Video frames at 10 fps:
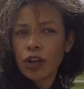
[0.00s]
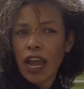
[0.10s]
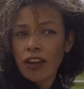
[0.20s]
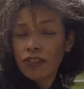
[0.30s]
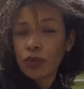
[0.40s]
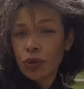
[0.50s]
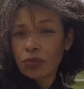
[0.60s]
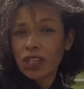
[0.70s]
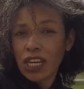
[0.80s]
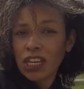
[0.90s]
after
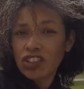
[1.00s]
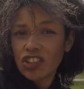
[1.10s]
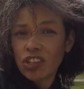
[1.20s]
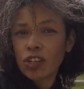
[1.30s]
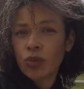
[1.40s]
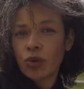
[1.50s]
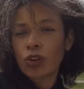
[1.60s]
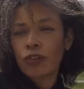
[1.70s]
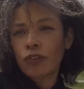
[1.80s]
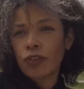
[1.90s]
publication, in
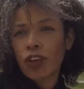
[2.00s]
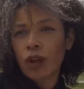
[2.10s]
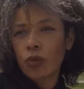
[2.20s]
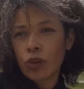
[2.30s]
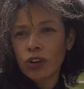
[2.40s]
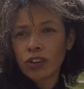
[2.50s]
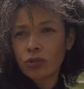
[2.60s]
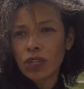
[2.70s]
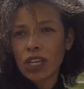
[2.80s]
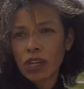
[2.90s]
order for that work to
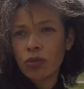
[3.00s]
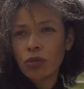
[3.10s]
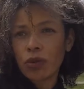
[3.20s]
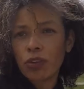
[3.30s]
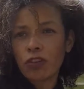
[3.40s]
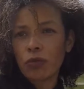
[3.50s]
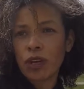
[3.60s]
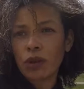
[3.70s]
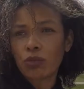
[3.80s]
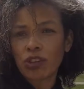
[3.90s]
be capable of
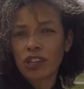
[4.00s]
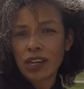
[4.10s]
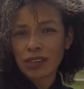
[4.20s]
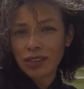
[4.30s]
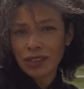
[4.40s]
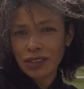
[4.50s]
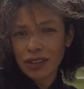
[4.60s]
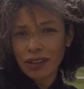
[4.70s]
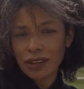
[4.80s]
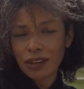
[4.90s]
being protected
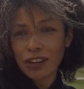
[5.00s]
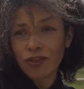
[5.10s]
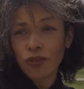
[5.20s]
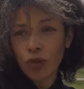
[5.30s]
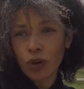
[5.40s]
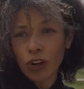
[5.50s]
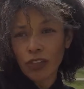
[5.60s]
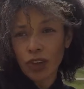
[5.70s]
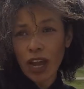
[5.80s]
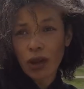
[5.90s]
and
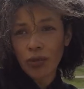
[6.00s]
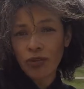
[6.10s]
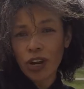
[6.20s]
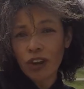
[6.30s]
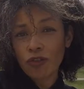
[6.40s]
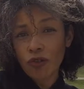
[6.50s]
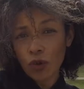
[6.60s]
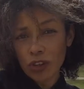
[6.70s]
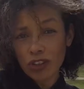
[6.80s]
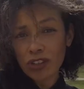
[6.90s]
the copyright
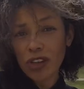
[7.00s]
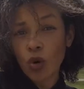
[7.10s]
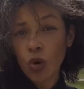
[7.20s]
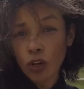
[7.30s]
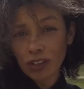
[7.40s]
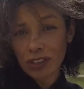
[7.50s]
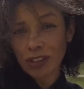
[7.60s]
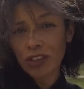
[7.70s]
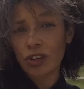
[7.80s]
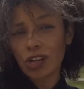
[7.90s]
enforced in courts in
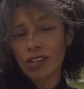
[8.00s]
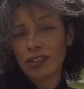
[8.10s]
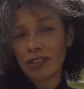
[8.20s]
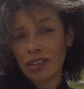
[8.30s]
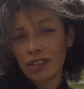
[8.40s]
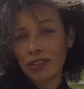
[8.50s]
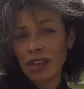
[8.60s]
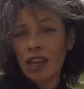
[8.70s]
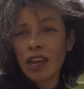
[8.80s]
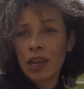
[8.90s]
the United States.
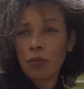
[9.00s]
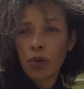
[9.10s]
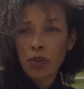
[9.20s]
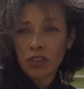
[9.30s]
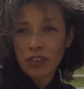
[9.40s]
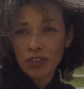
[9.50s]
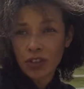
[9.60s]
And most